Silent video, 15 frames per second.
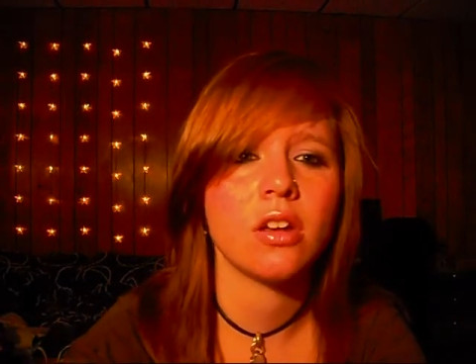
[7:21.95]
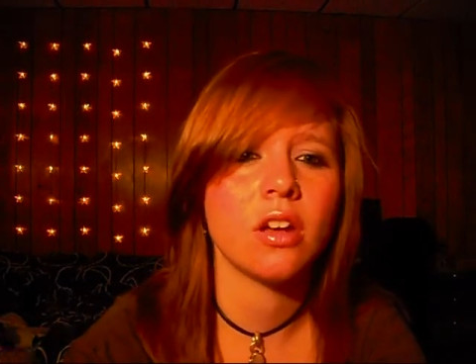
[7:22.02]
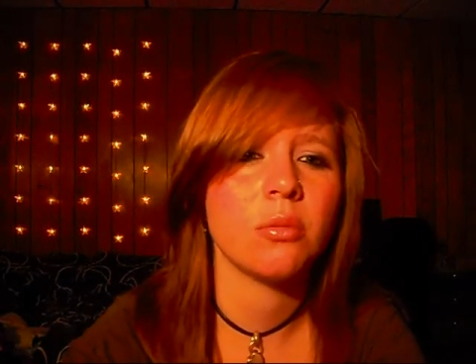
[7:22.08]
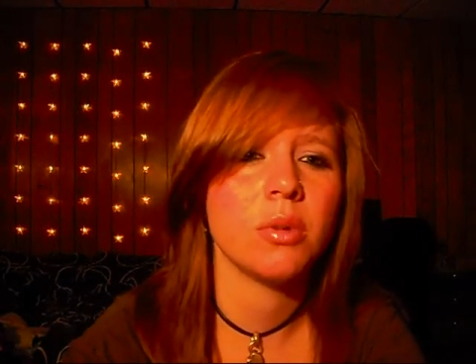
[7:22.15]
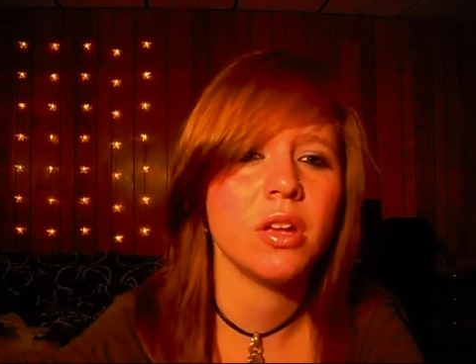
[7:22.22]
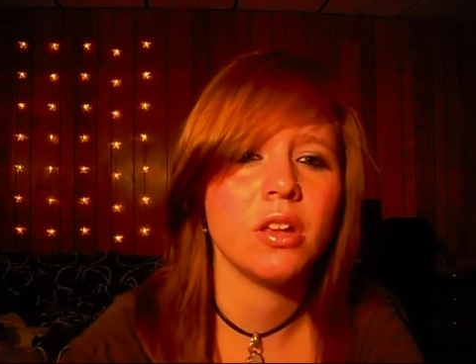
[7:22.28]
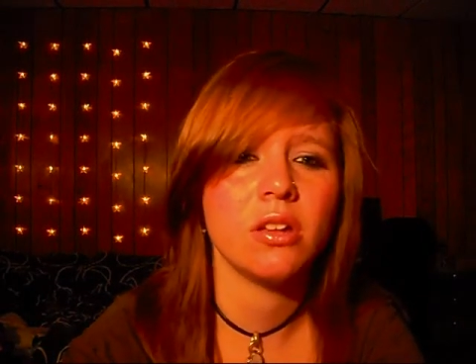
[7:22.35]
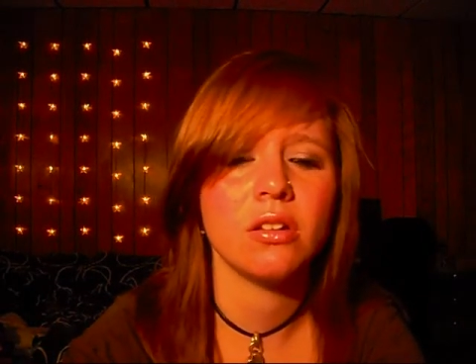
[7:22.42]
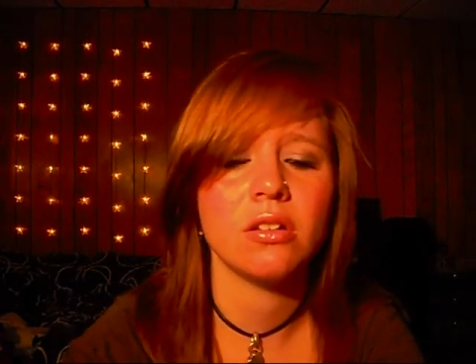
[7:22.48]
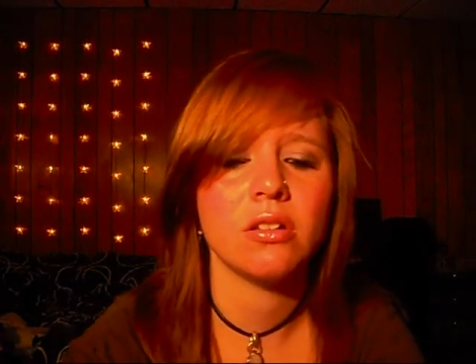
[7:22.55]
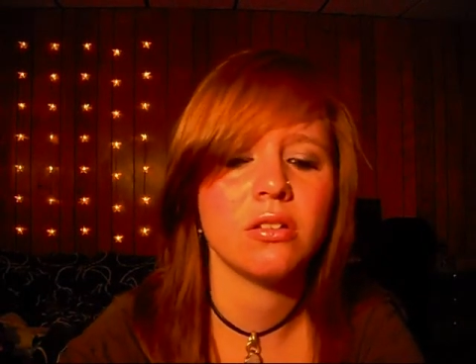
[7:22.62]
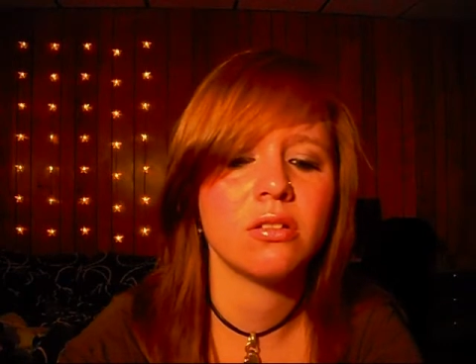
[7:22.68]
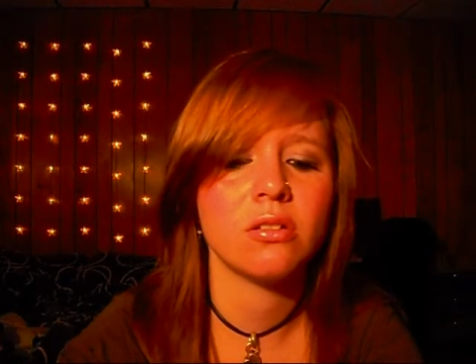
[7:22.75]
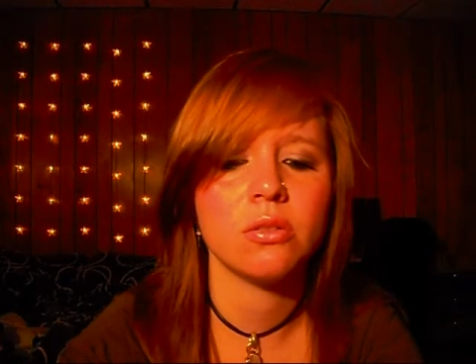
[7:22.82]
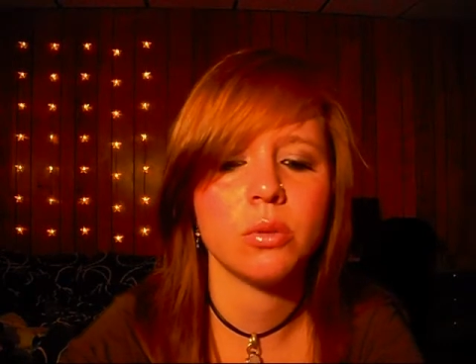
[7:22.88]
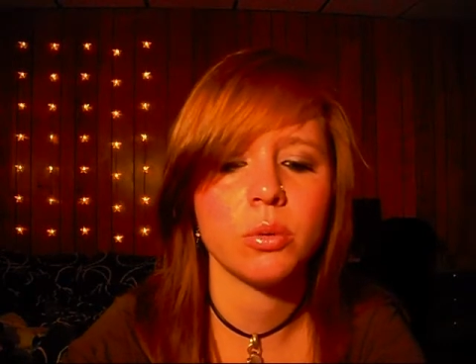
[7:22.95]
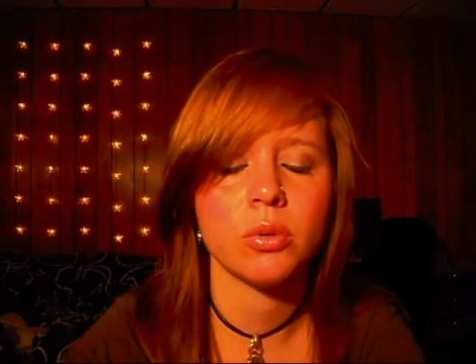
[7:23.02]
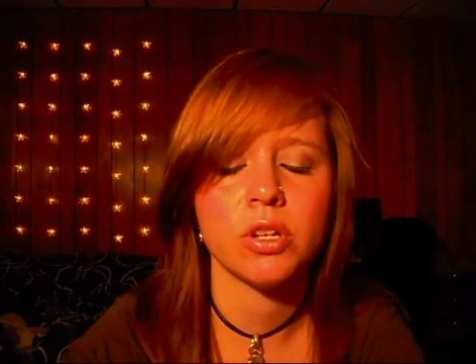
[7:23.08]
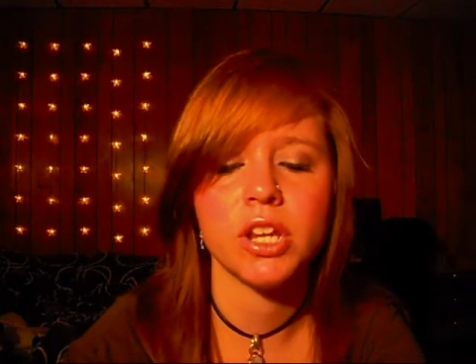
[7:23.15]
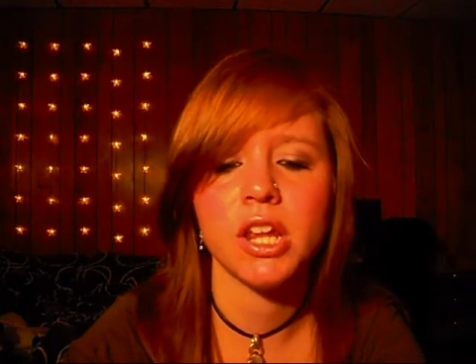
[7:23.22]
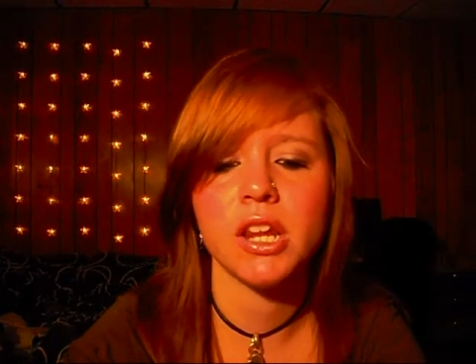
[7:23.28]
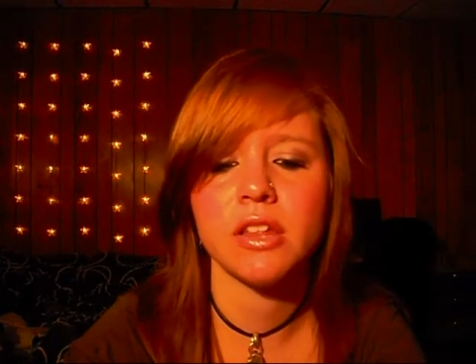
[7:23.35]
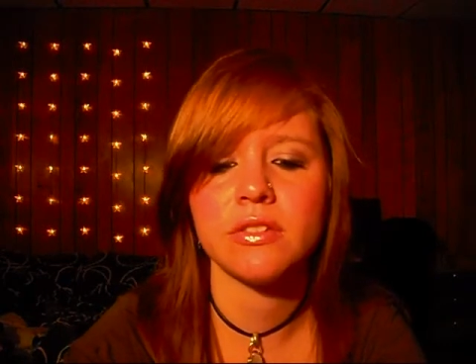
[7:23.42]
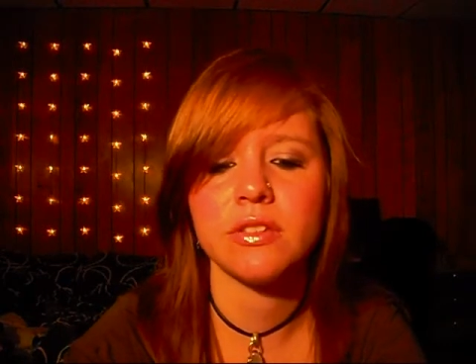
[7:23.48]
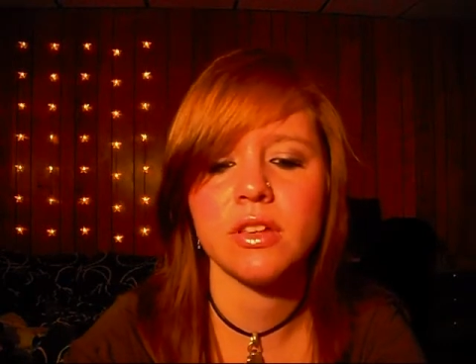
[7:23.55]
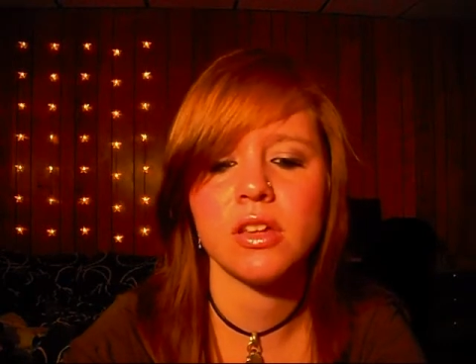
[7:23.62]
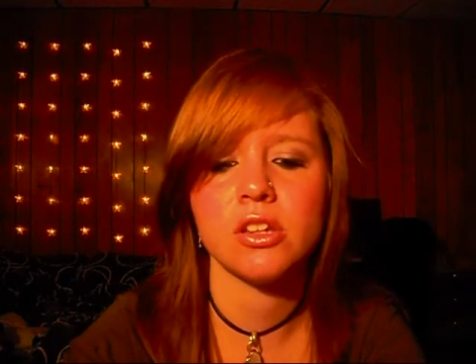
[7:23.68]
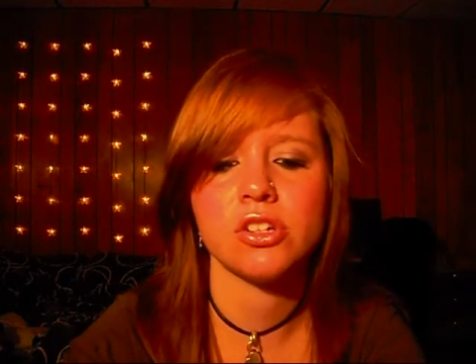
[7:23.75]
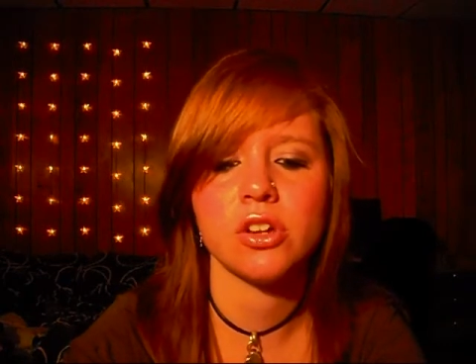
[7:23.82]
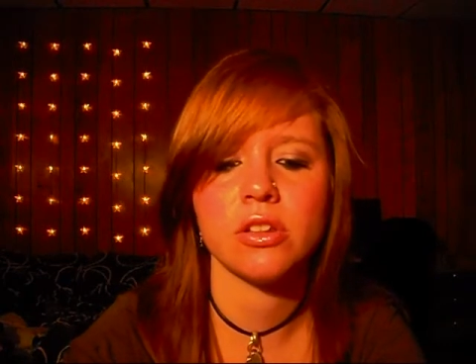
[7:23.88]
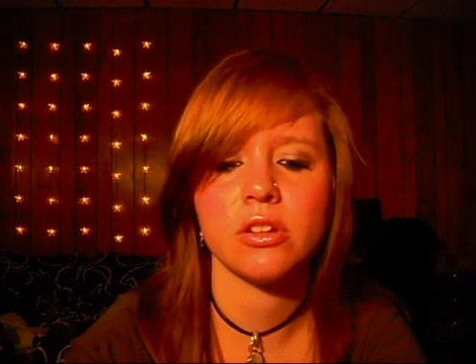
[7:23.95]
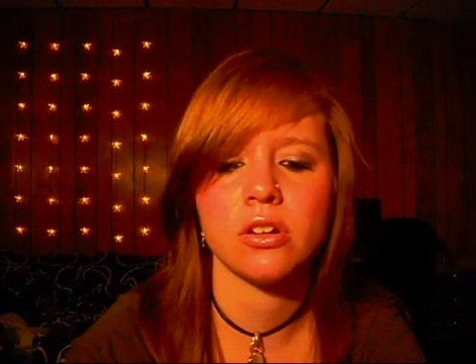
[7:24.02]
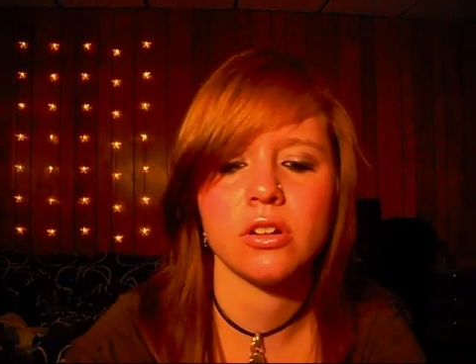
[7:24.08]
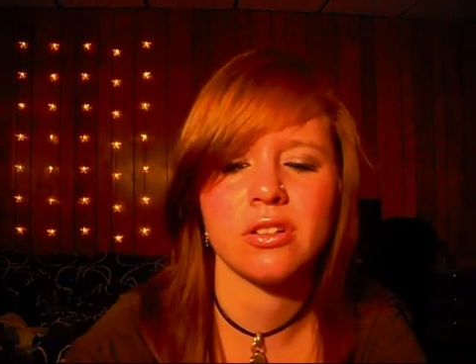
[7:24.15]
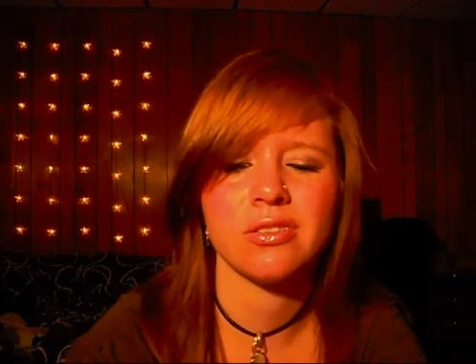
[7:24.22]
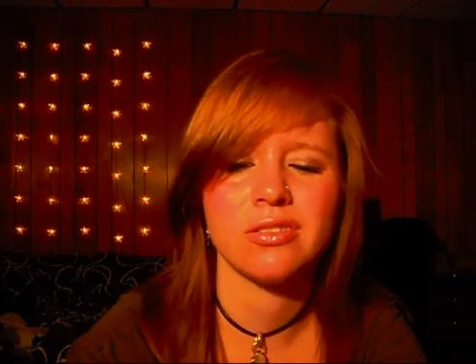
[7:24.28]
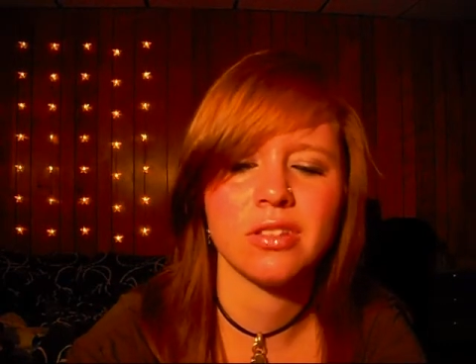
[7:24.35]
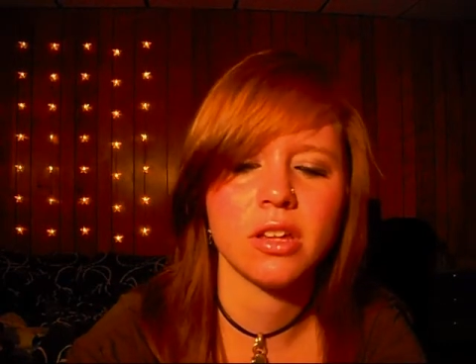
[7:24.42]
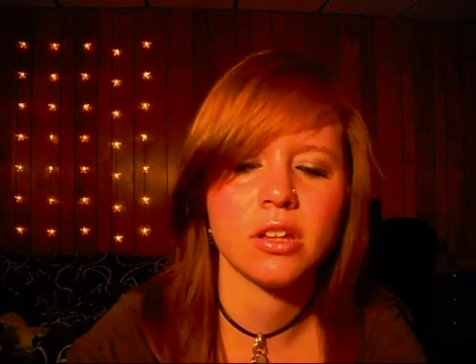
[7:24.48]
I mean, we were dating, seeing each other, and,